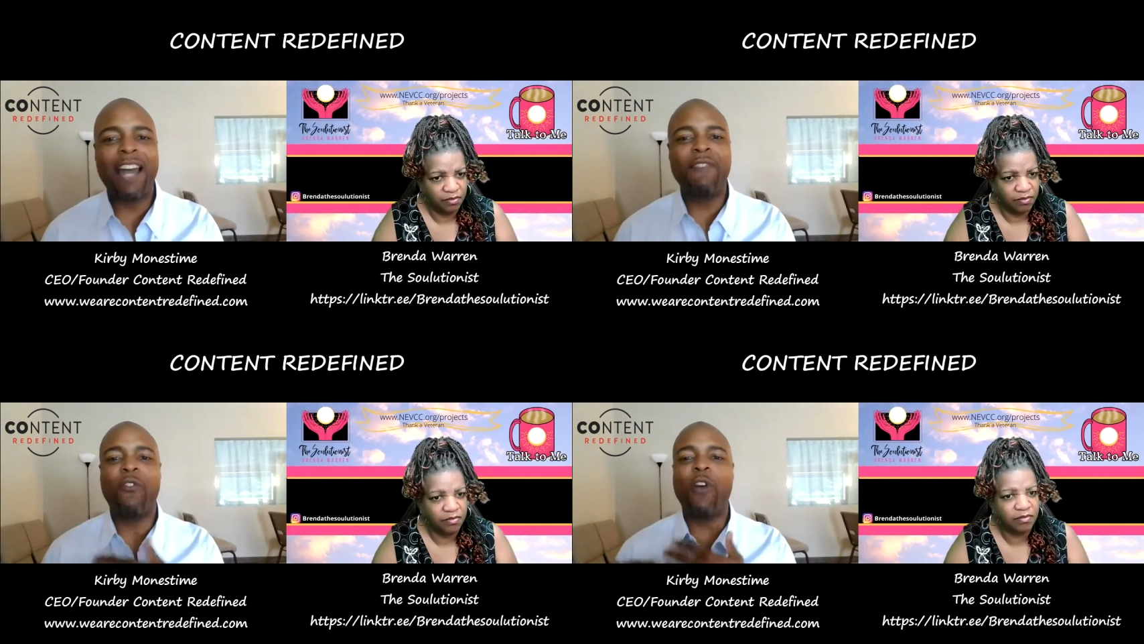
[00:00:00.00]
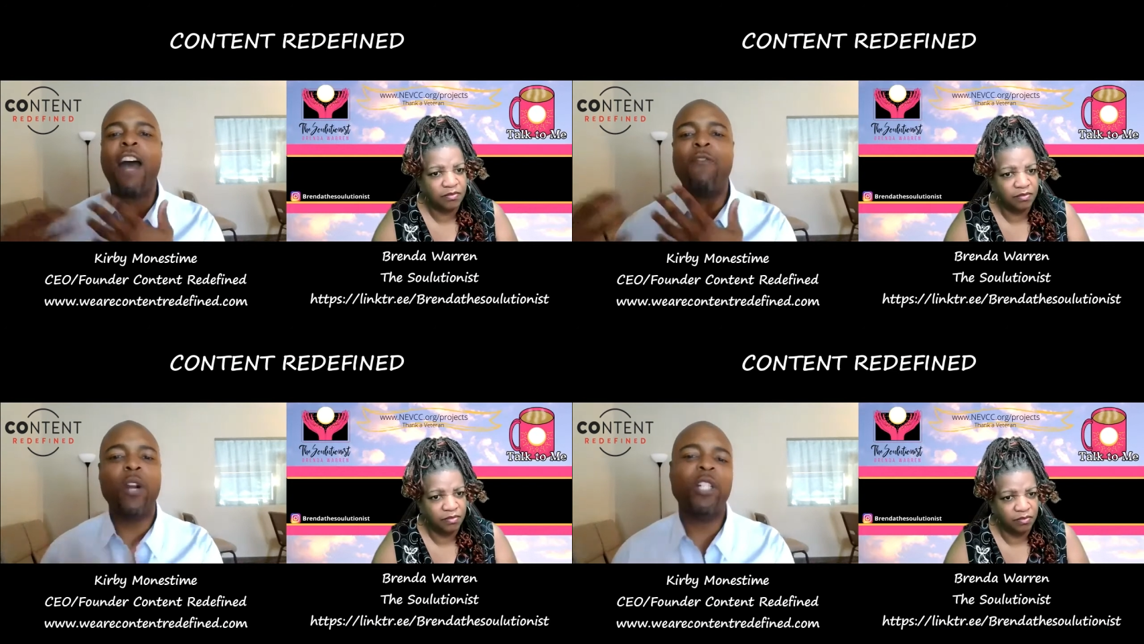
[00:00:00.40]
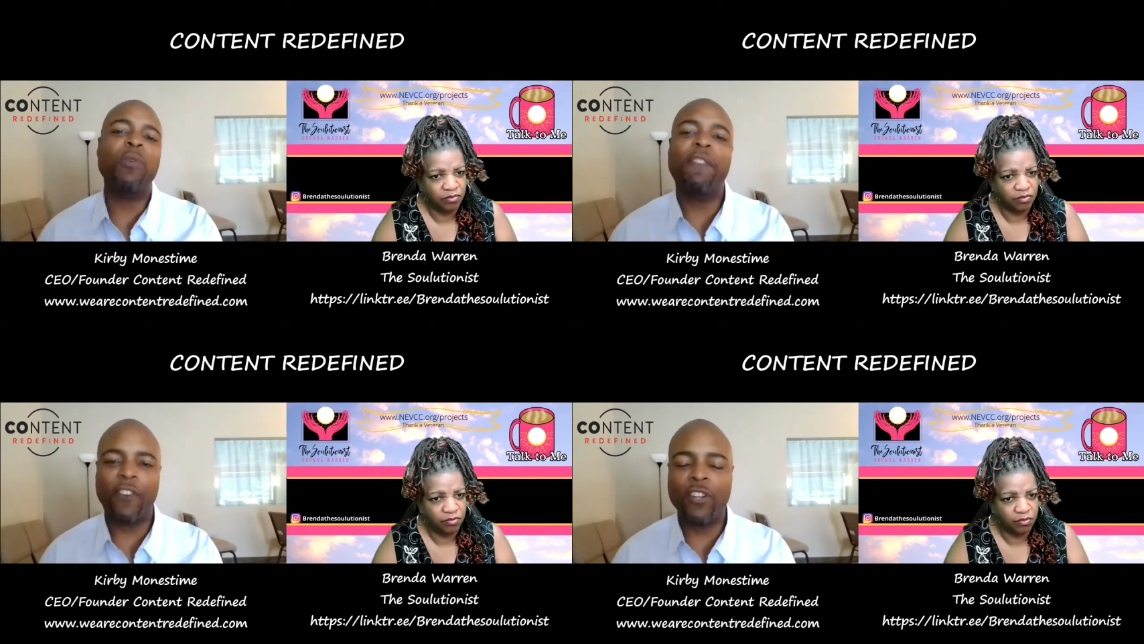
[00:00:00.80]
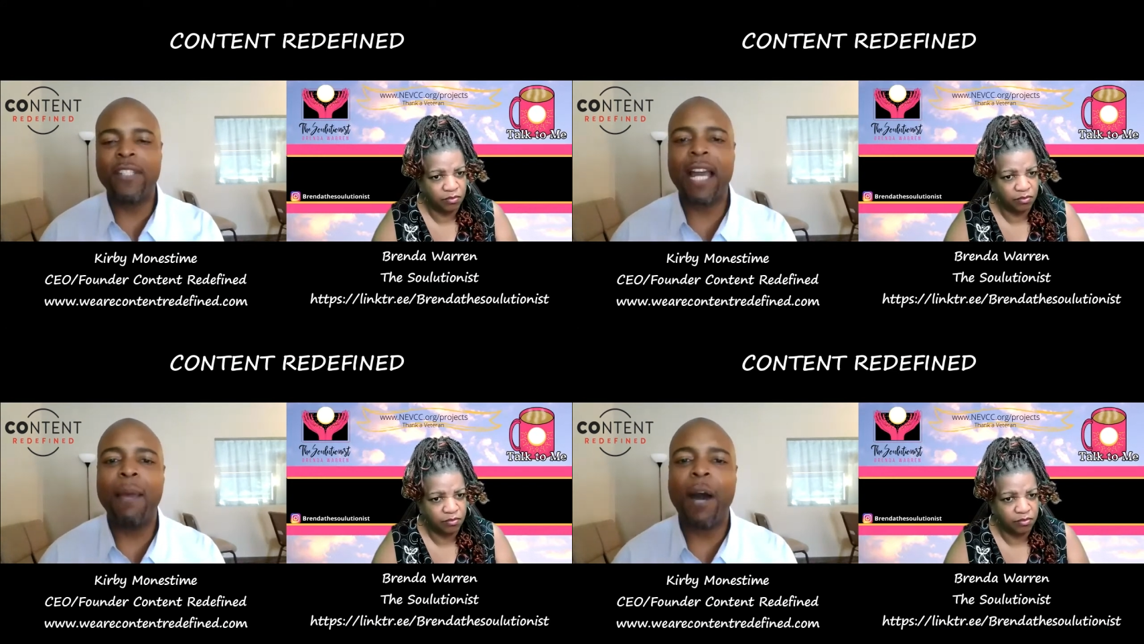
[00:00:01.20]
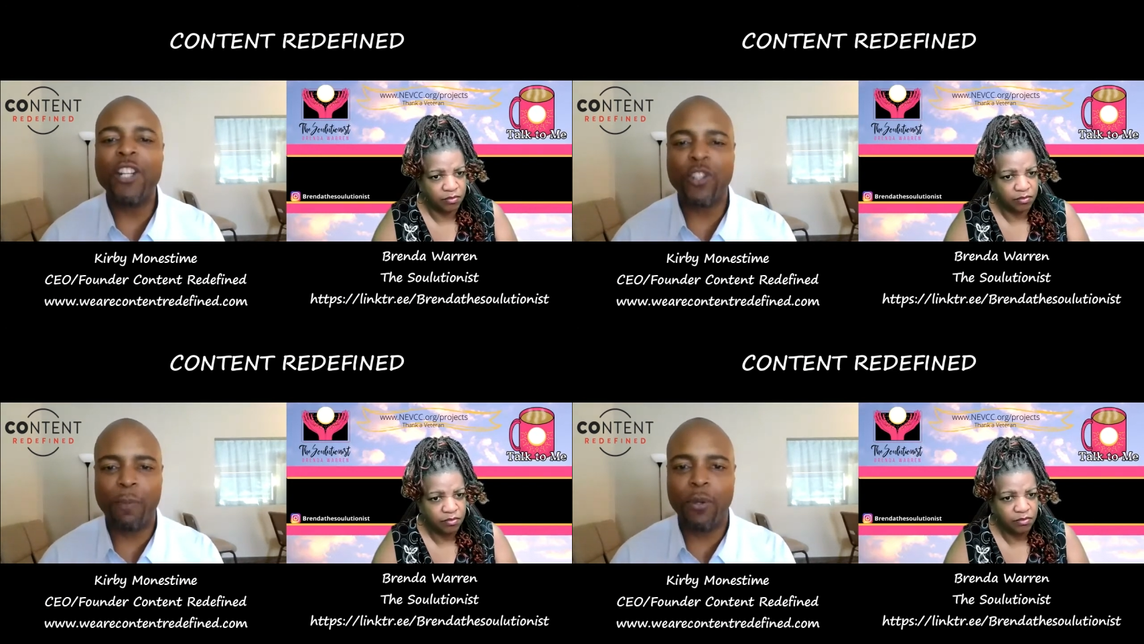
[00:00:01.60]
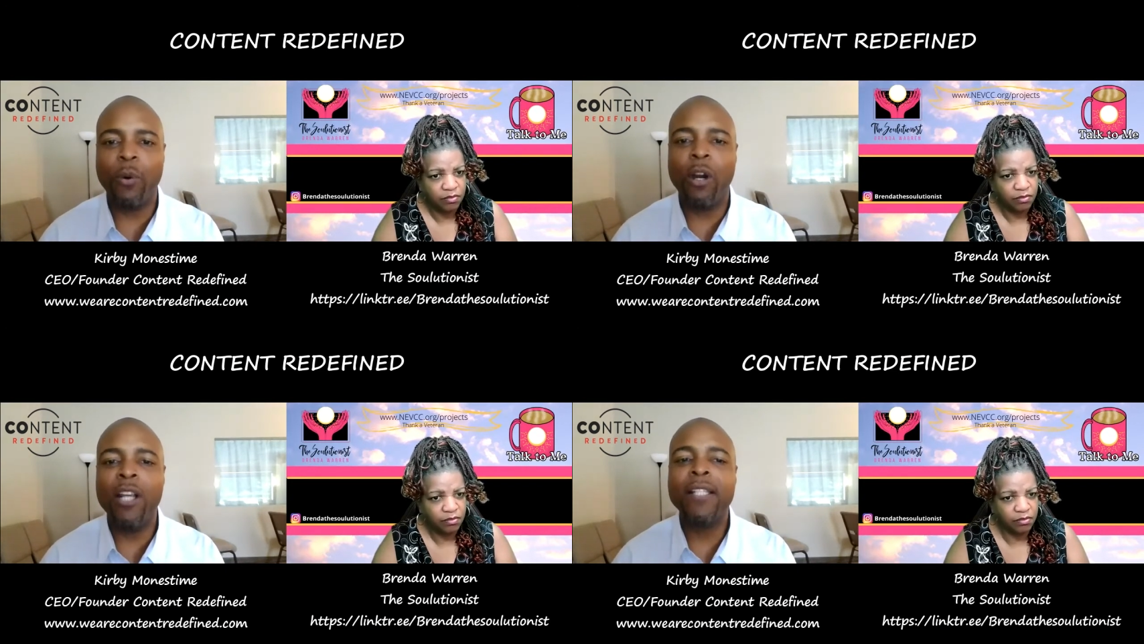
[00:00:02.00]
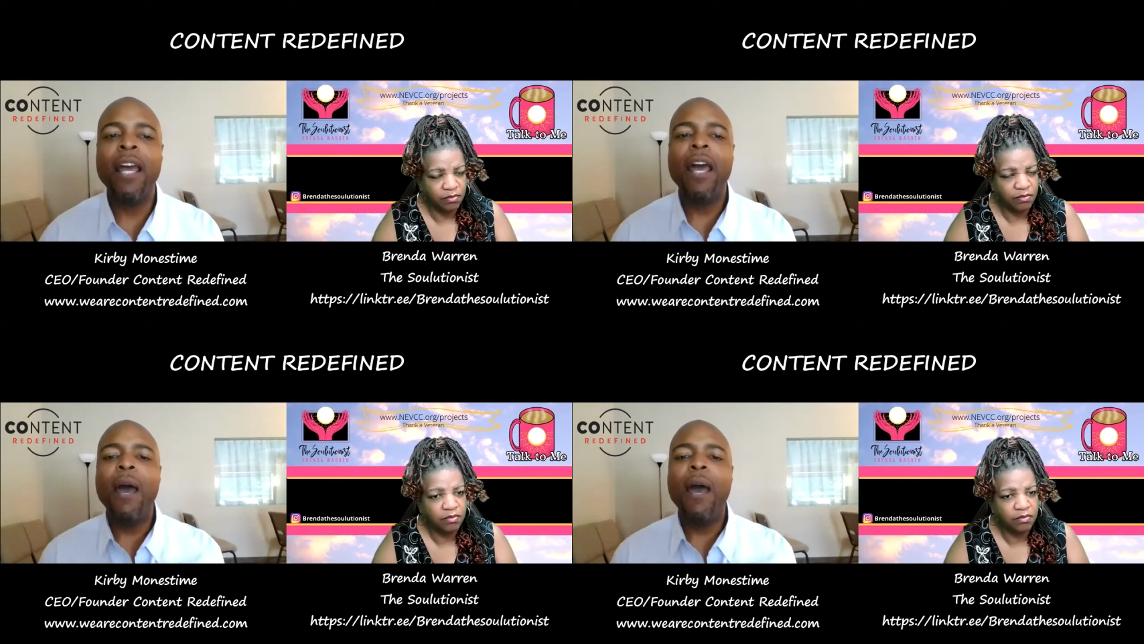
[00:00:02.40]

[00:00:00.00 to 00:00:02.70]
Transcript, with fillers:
Speaker 1: I've I've worked with first time entrepreneurs.